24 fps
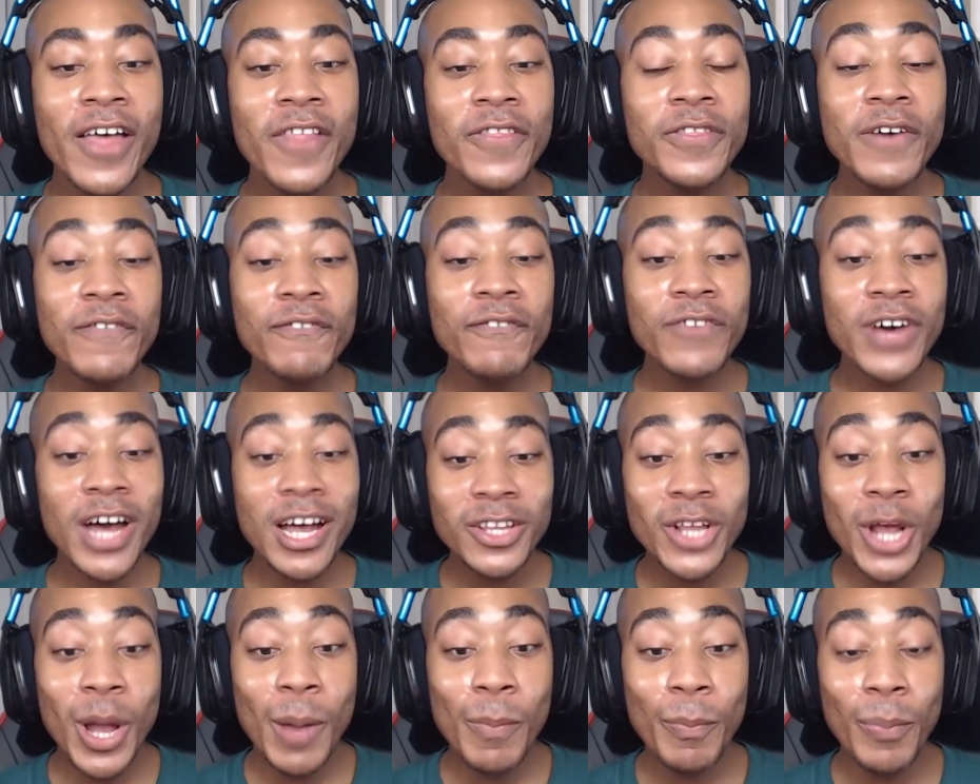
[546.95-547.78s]
The
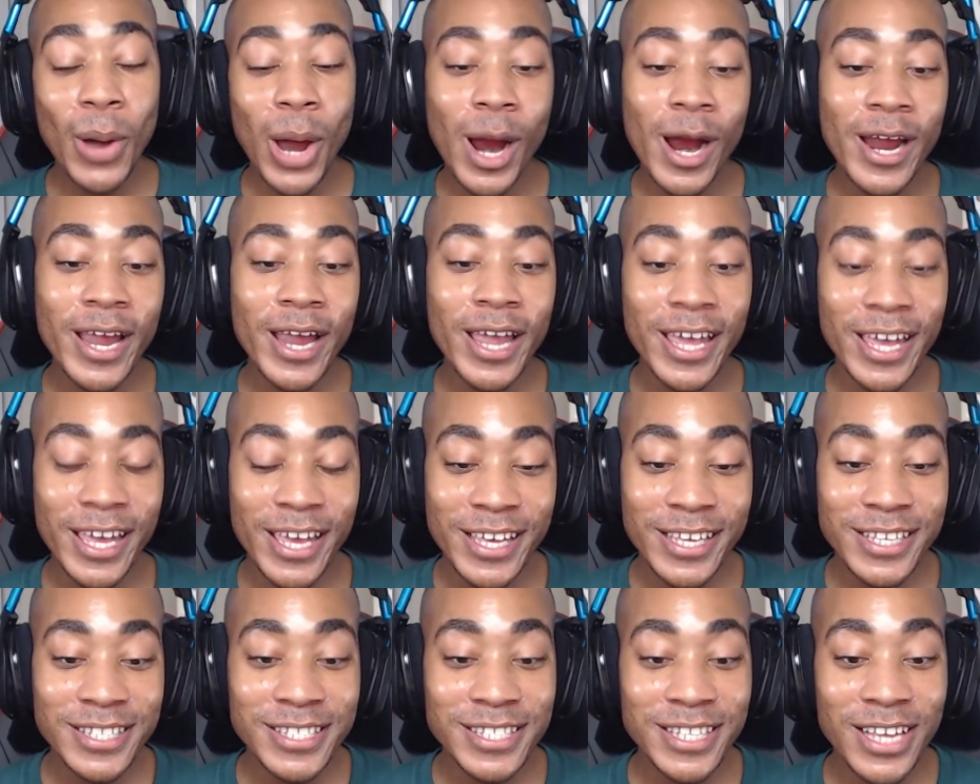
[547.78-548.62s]
fucked up part
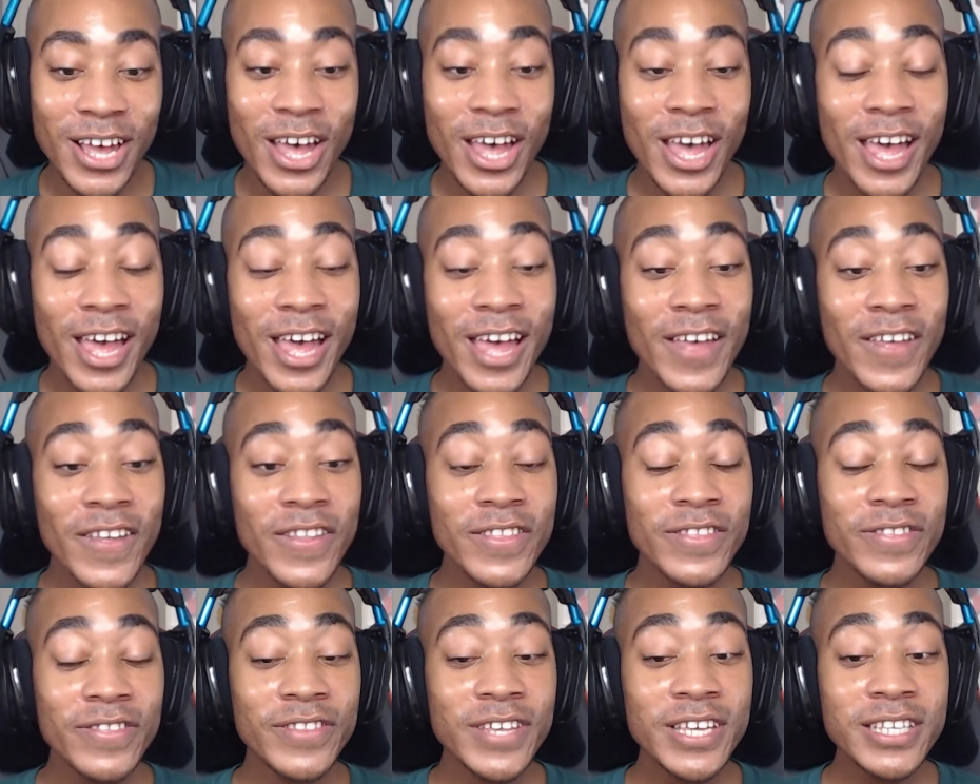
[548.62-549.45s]
is
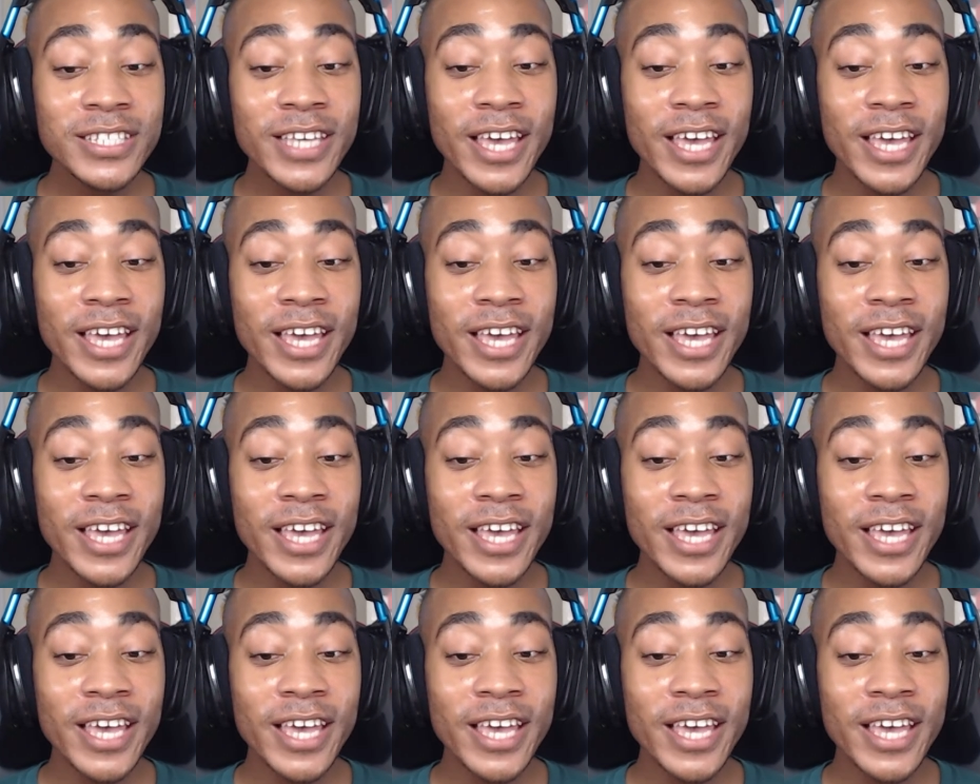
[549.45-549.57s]
these